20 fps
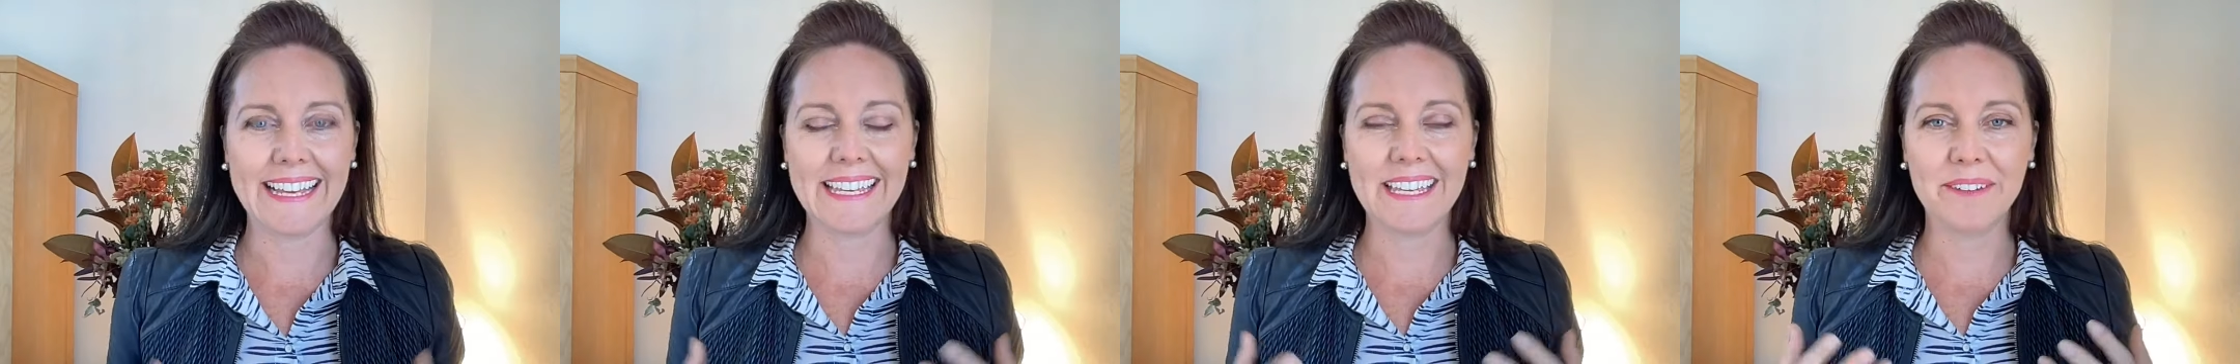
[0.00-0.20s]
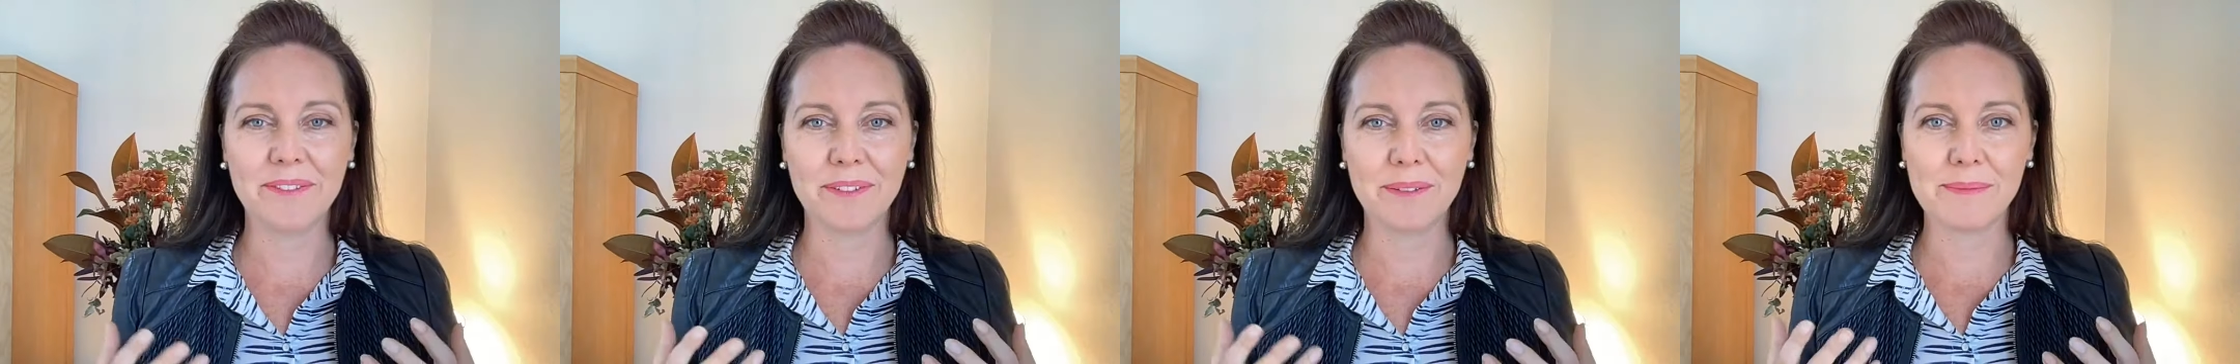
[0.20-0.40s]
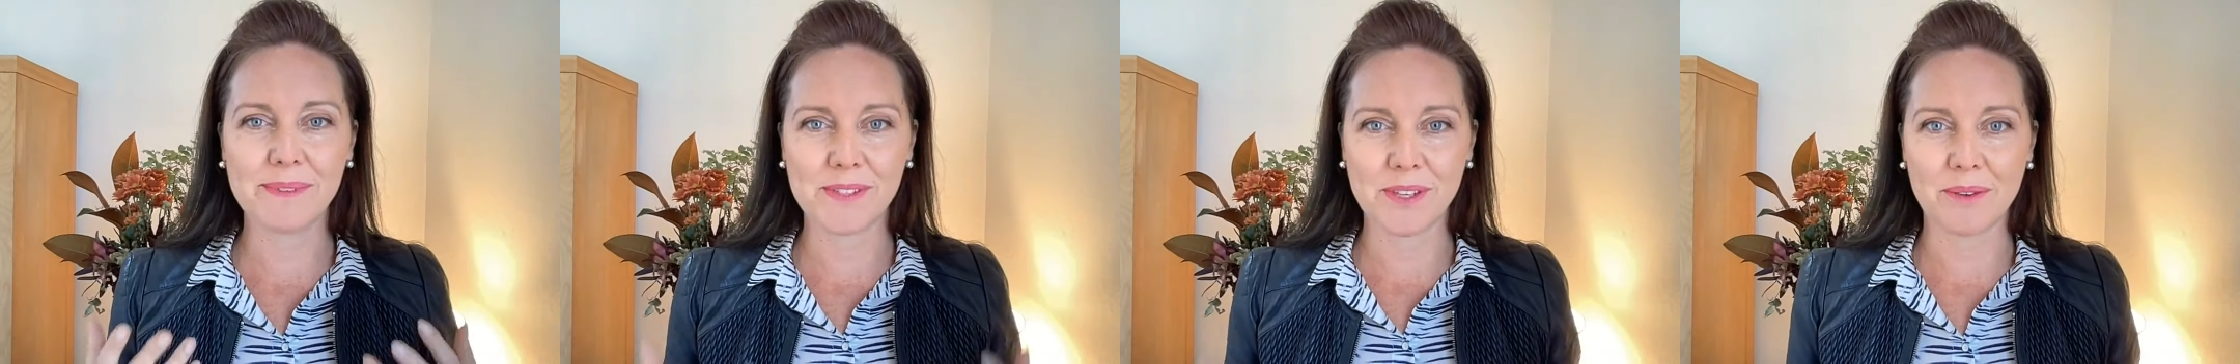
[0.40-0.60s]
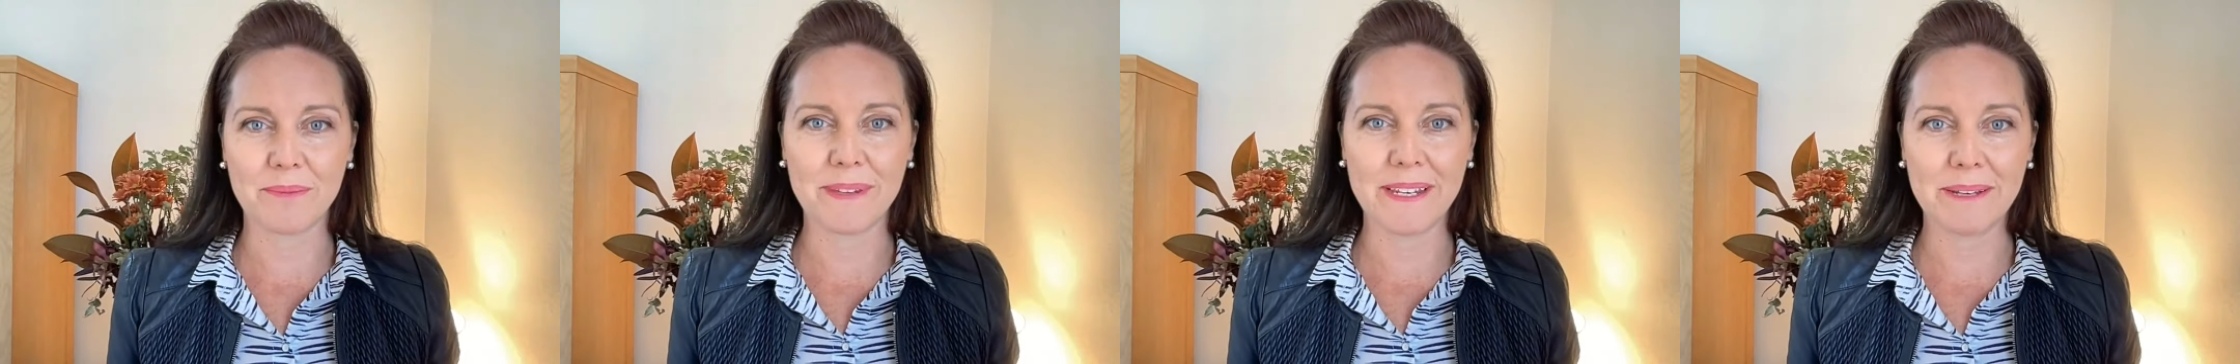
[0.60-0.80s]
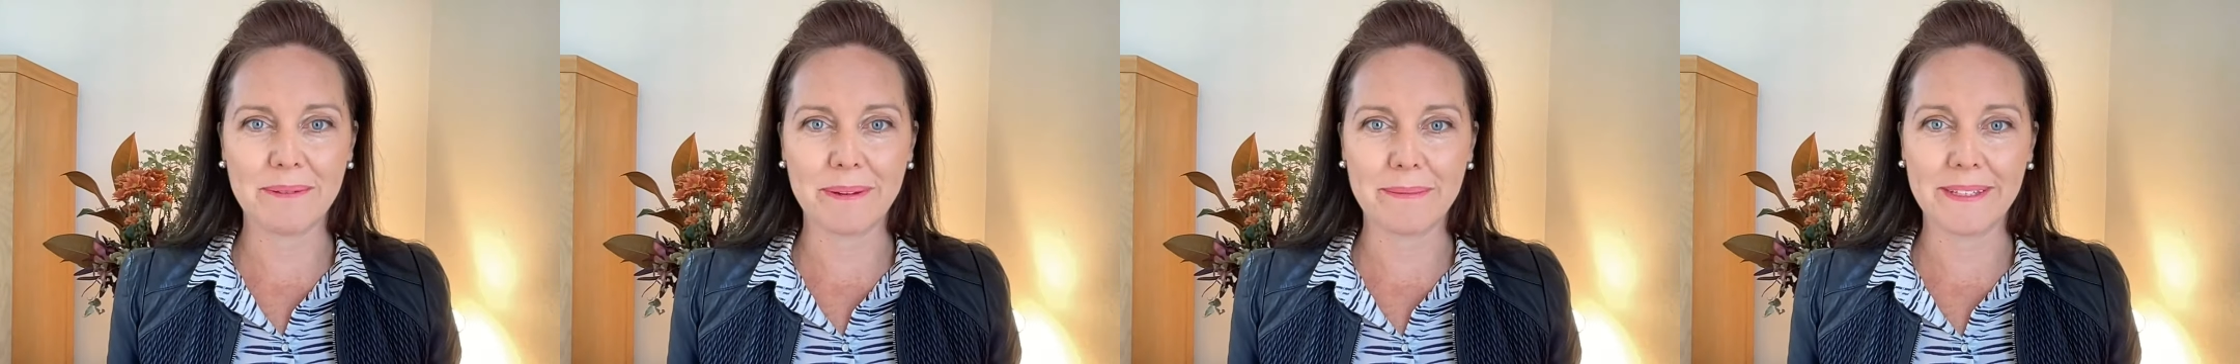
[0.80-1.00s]
hear from so
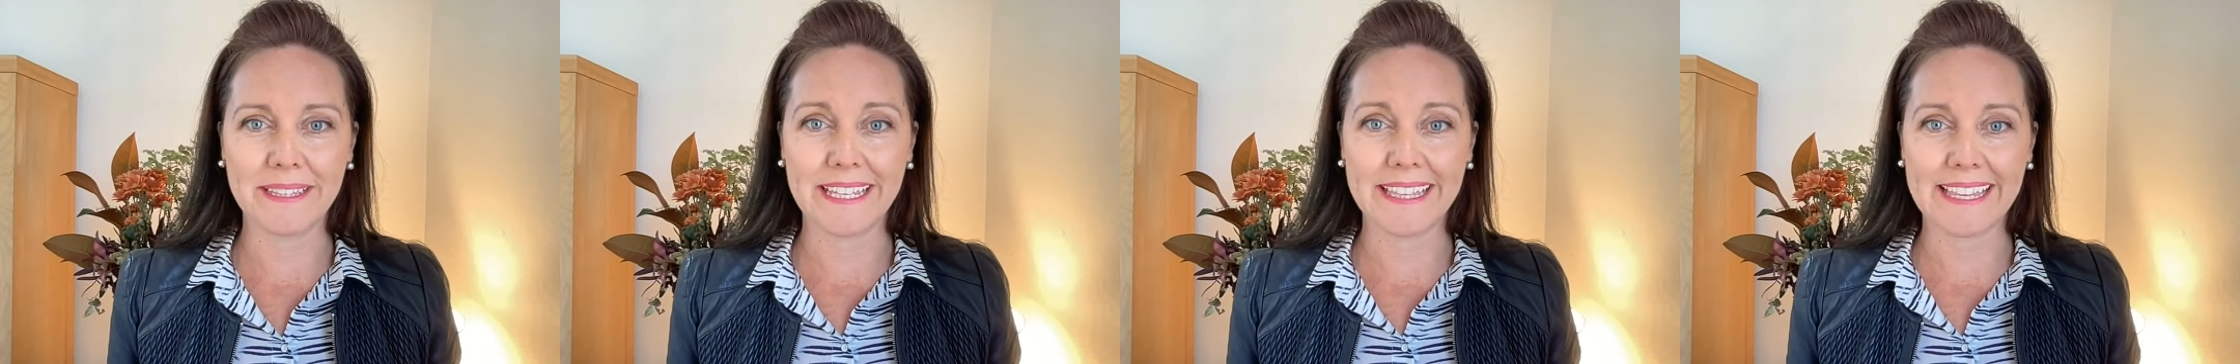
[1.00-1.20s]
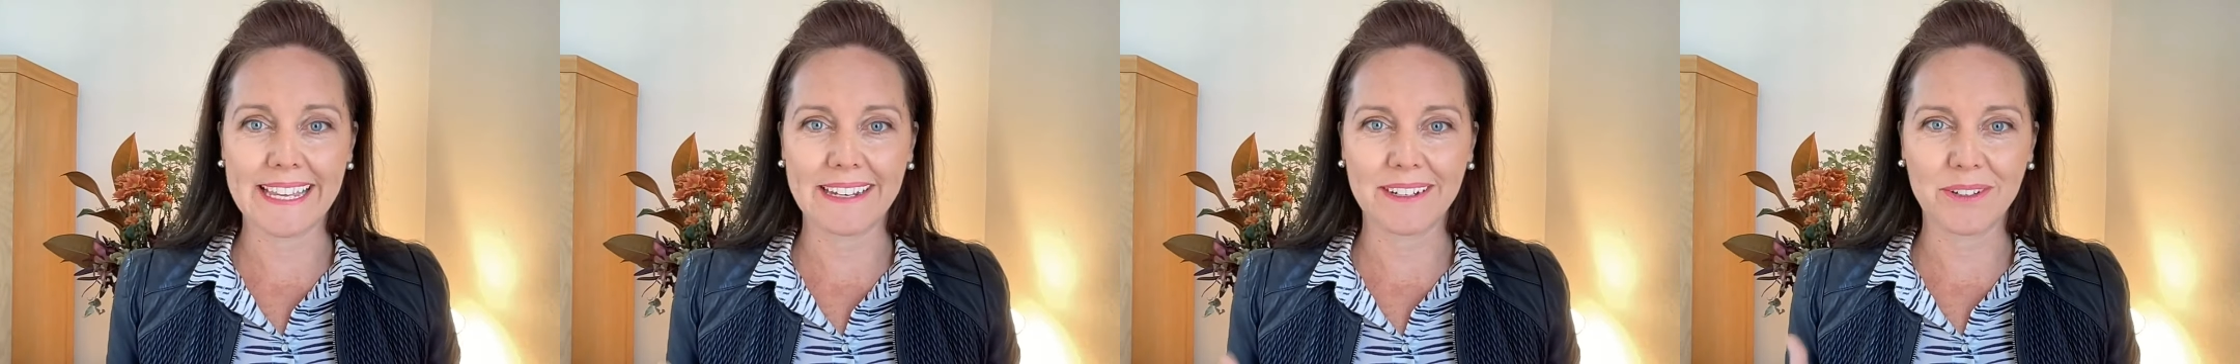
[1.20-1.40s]
many women that they are